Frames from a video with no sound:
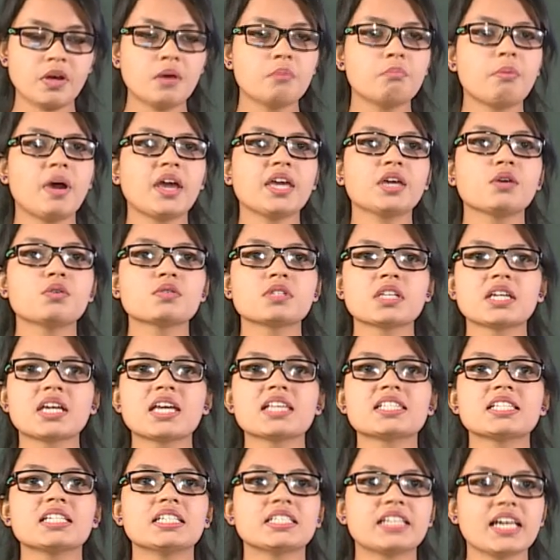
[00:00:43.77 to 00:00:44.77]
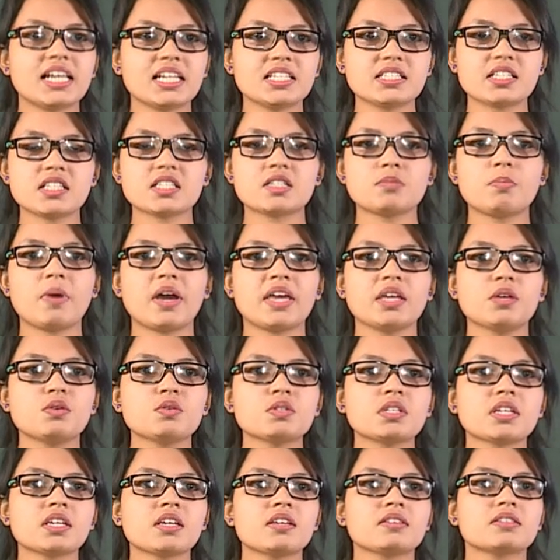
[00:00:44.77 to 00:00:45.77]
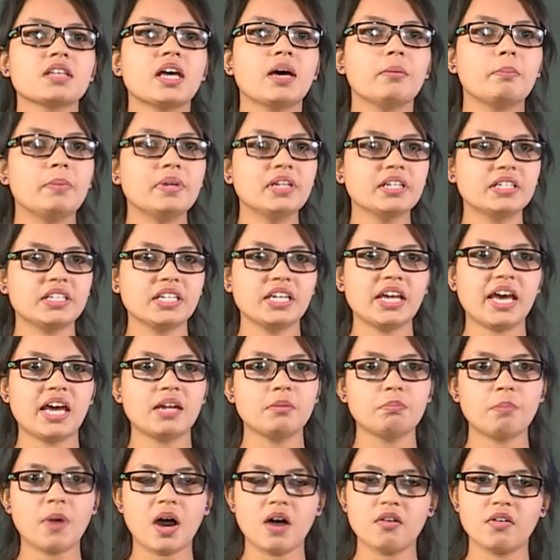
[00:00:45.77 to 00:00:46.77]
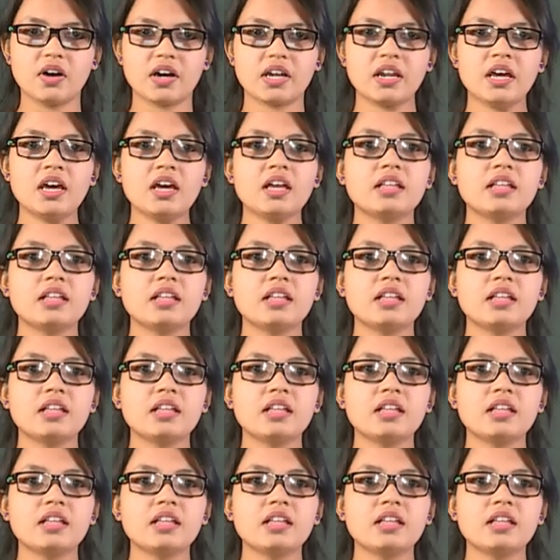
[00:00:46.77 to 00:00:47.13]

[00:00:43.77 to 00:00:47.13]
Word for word: By using his intelligence, by using his ability and power,